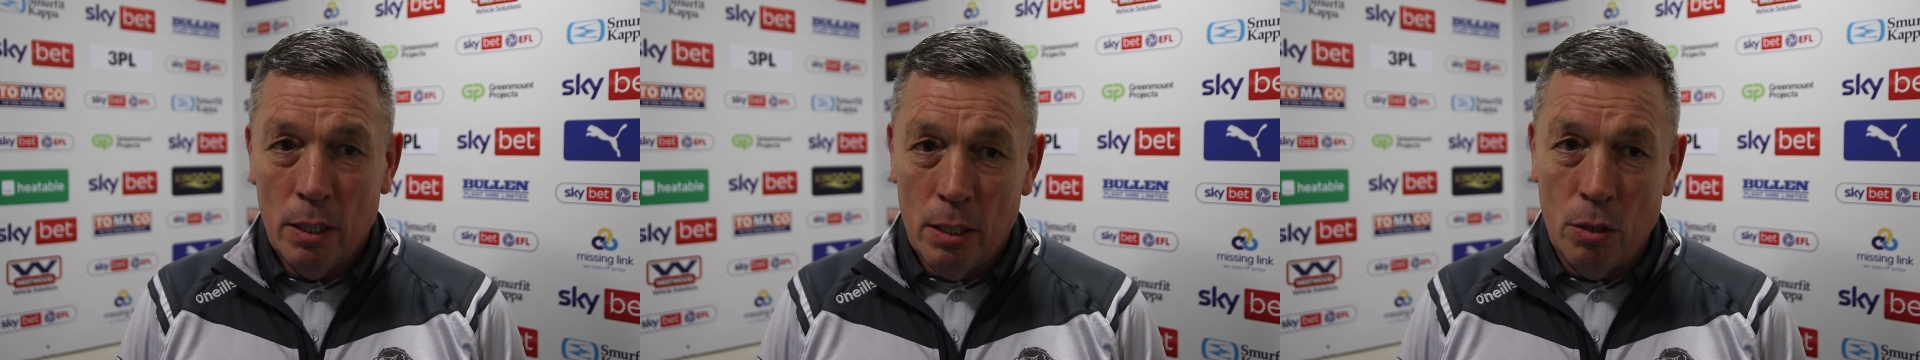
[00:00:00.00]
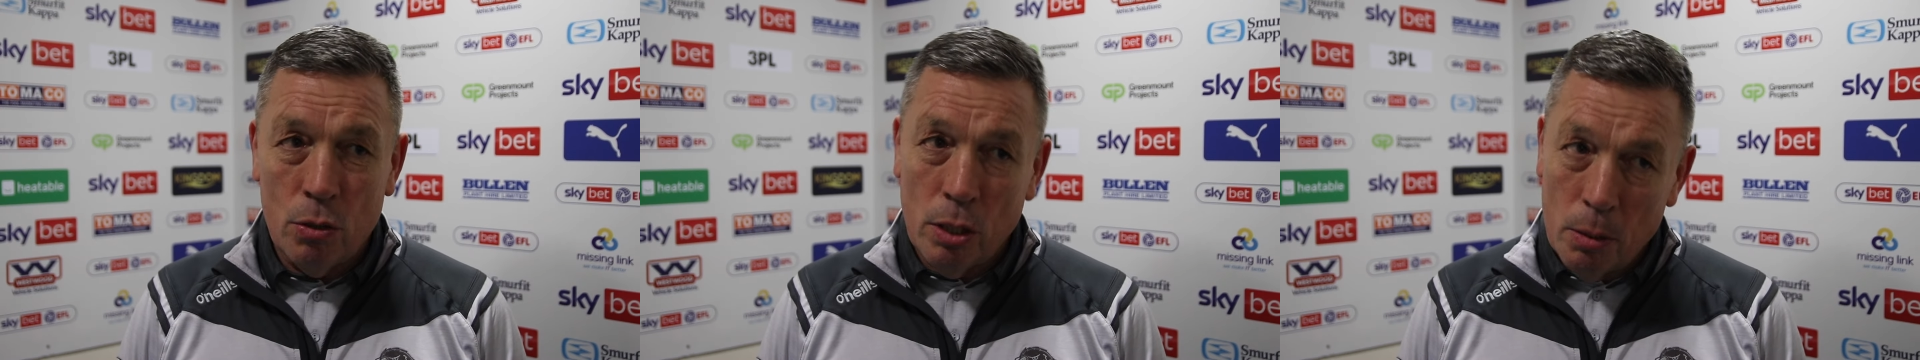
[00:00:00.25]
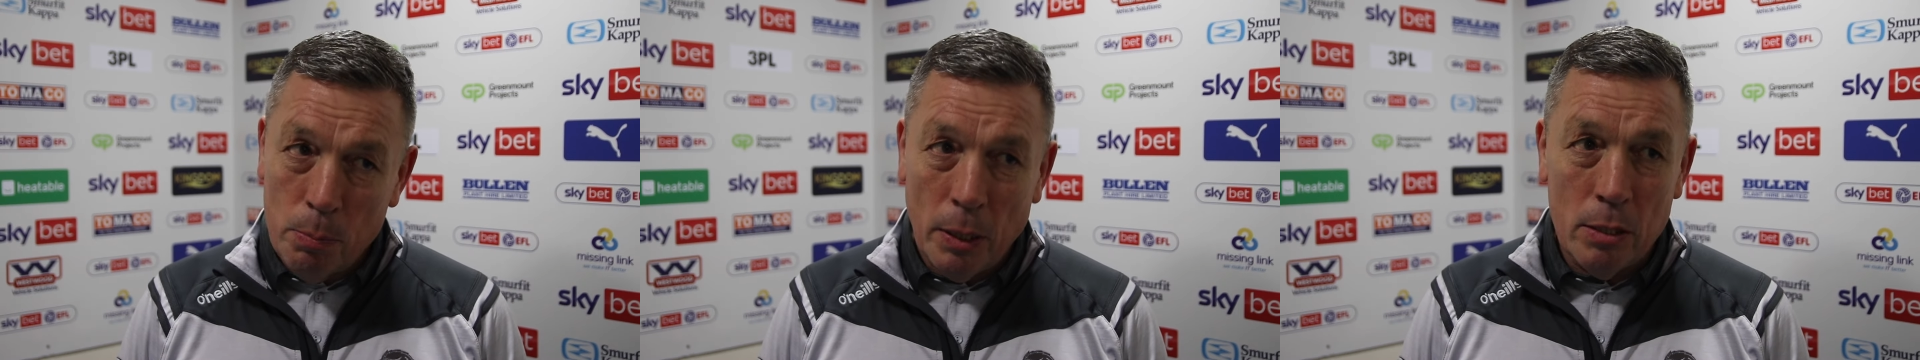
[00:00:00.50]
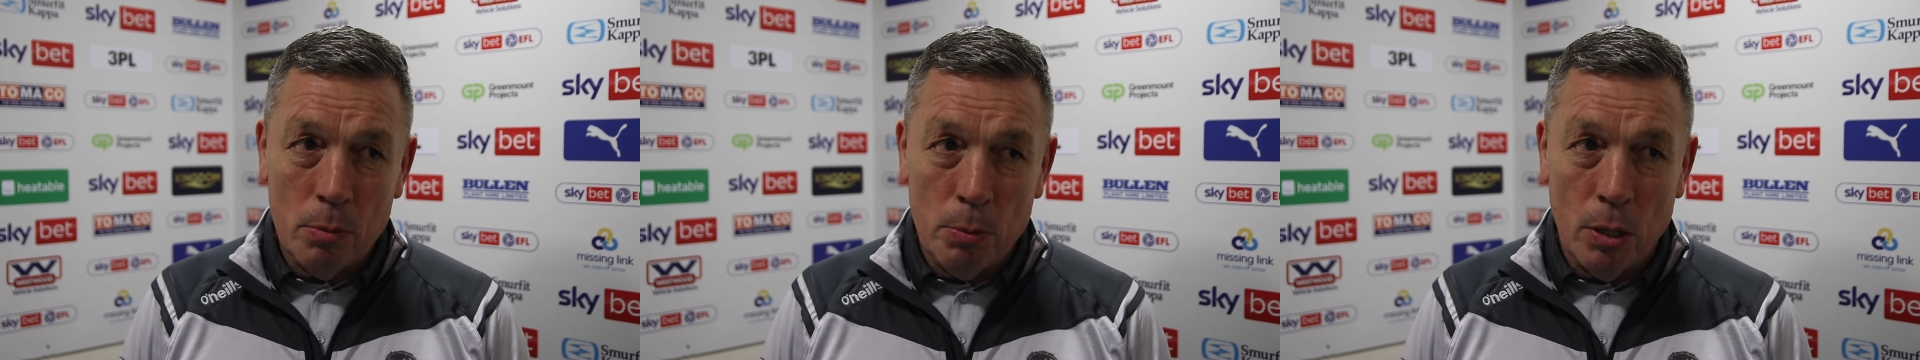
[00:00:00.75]
you look at the
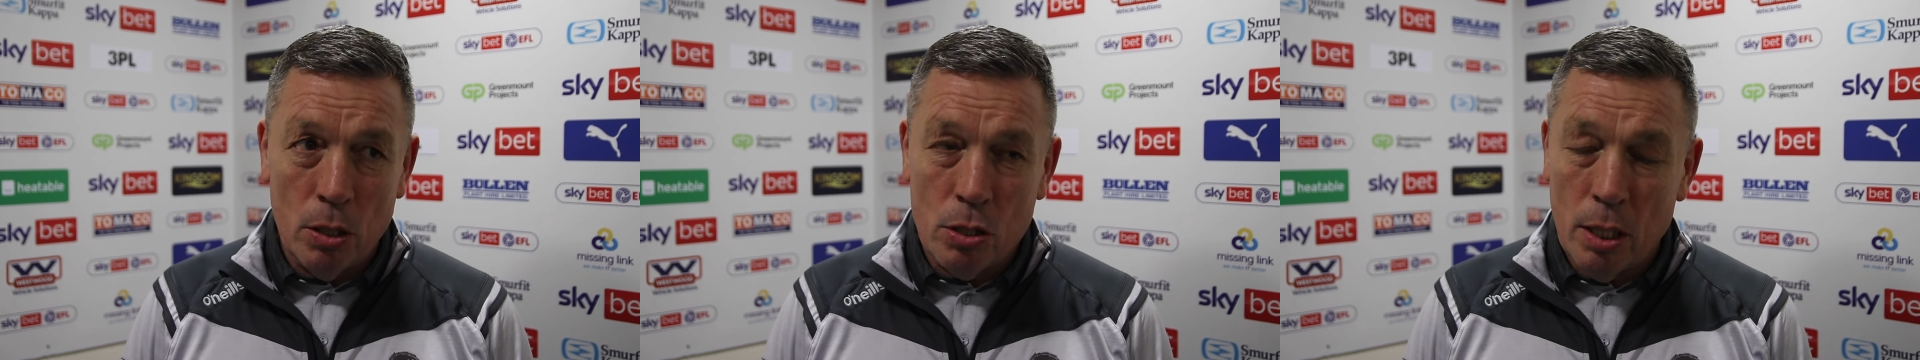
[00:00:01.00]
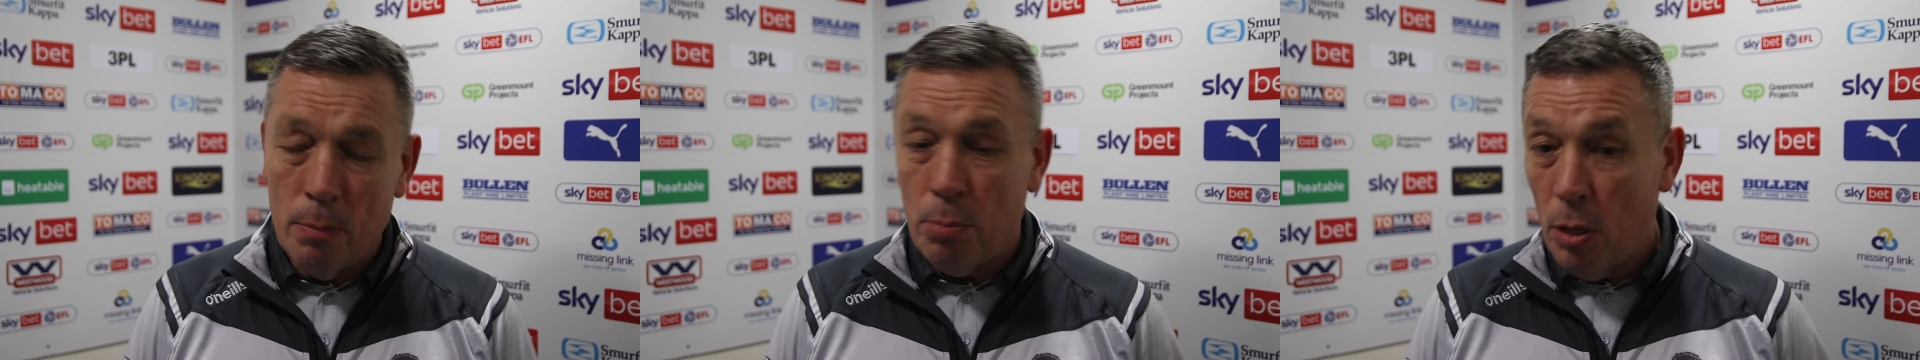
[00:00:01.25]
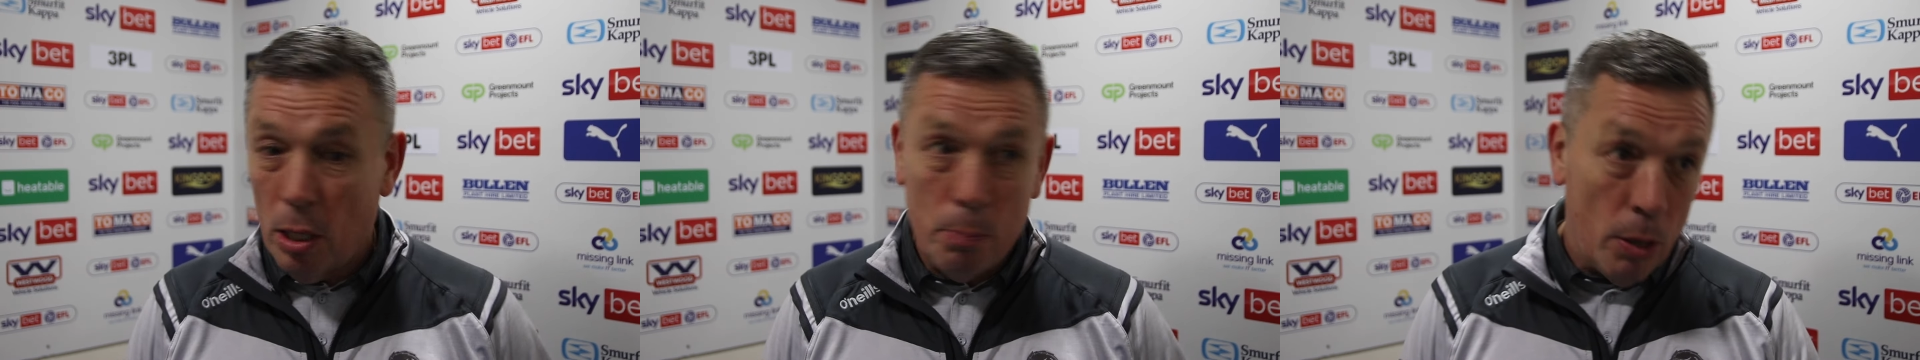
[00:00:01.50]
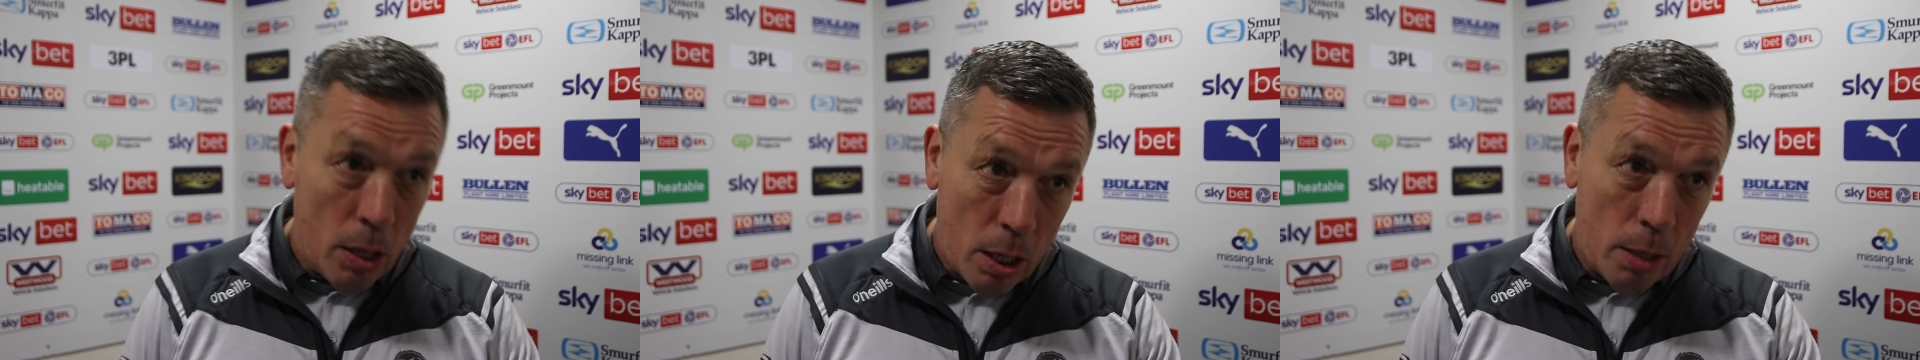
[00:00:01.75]
players they brought in. Pauli
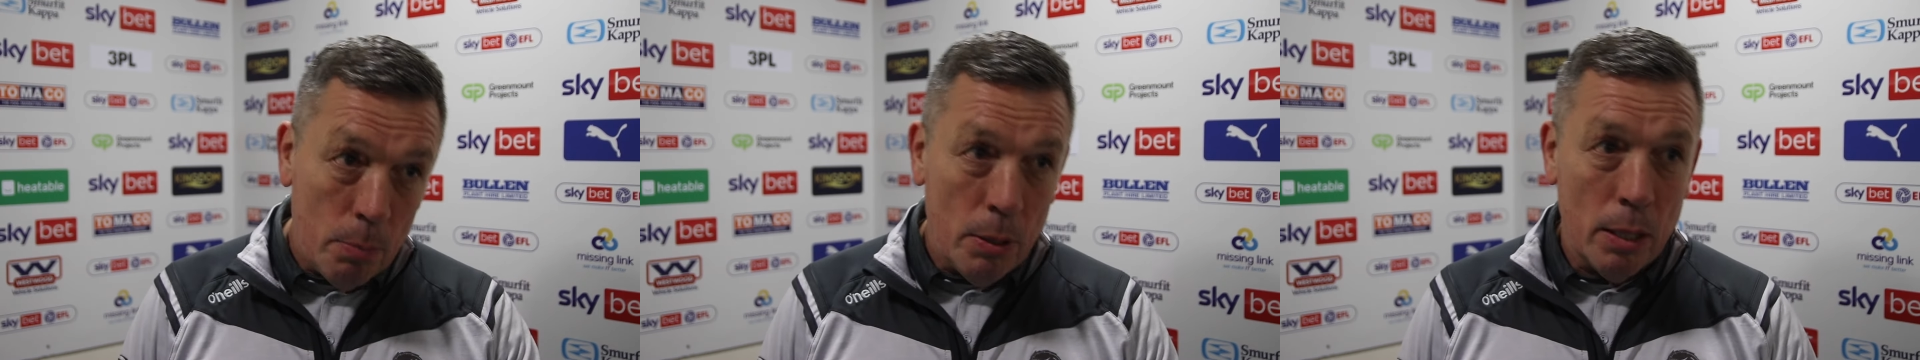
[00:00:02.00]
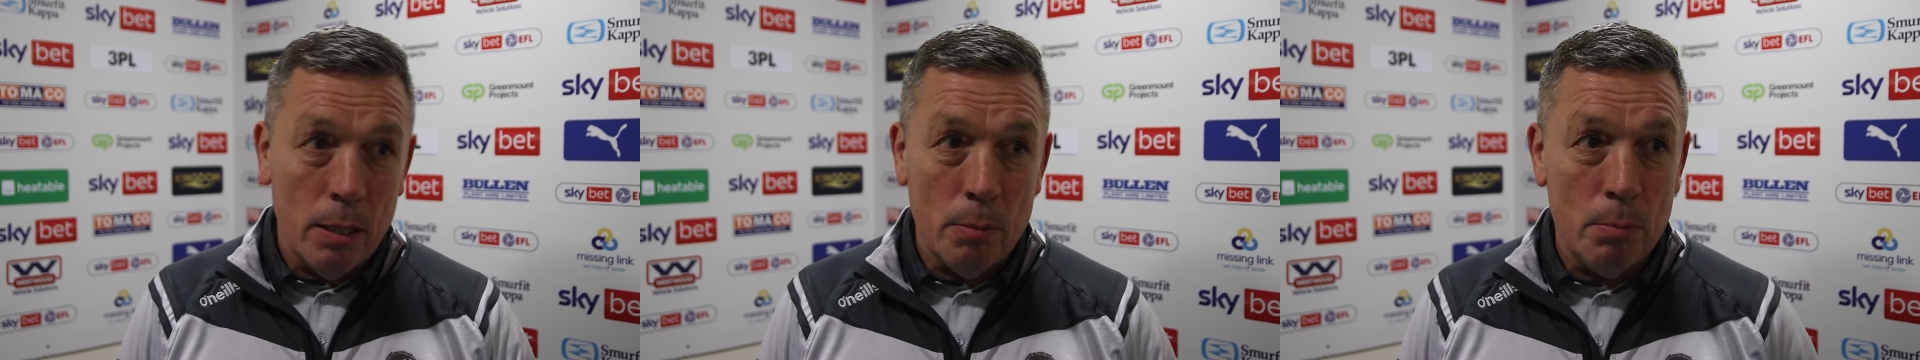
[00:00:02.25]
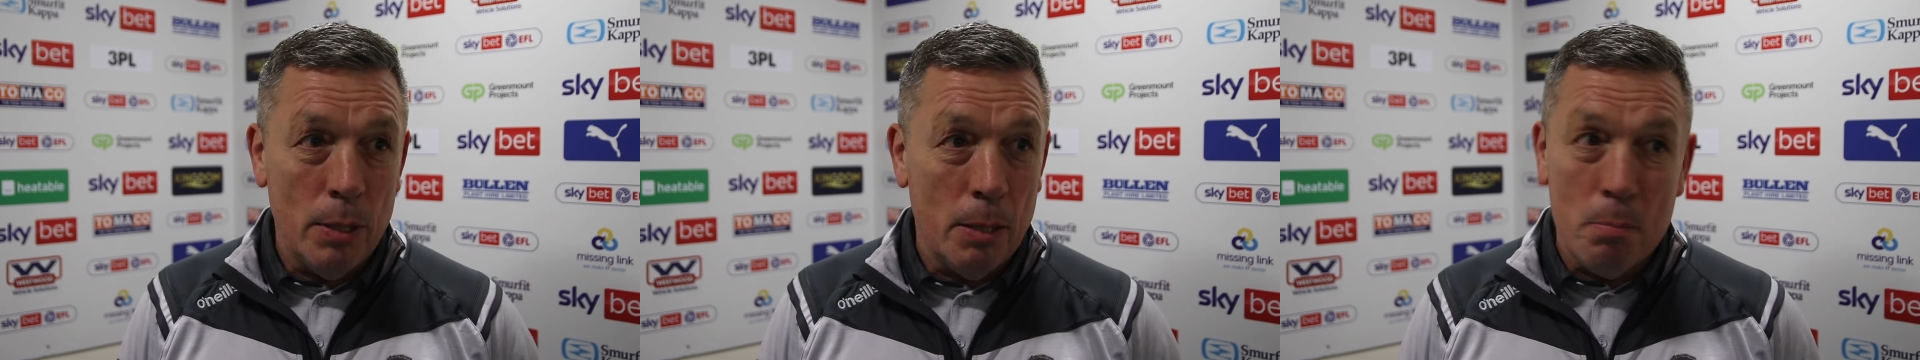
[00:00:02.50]
Pauli, big big